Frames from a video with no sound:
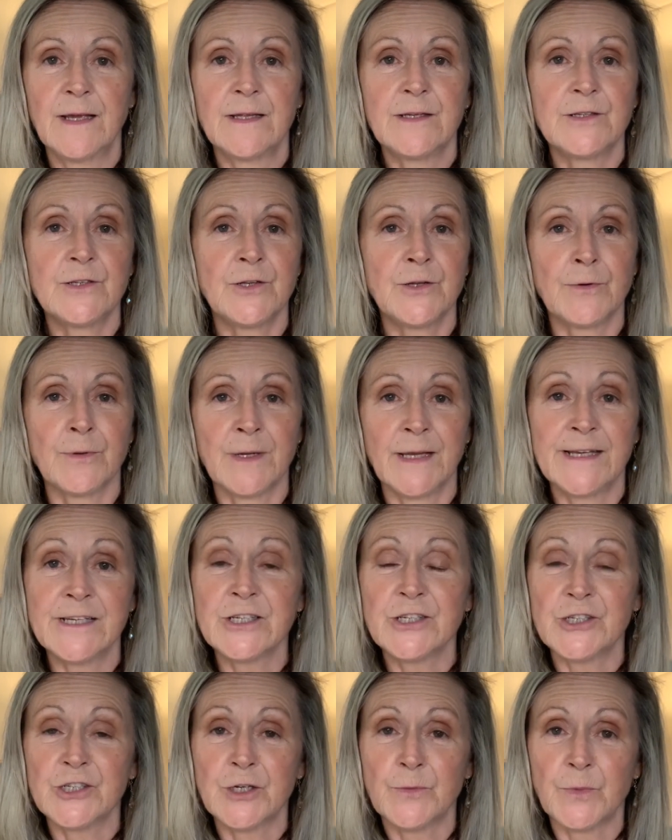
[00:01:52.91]
to your
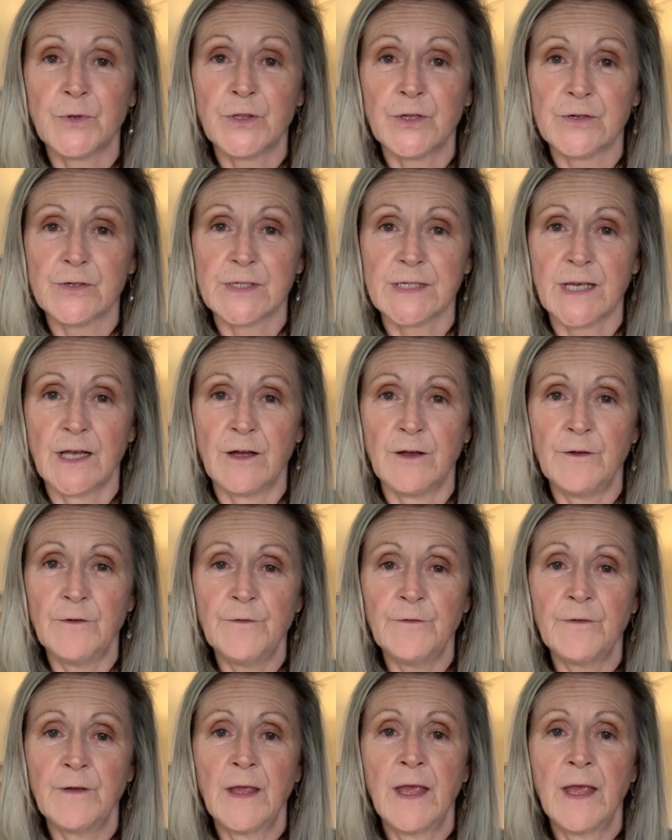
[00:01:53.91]
relationship with yourself,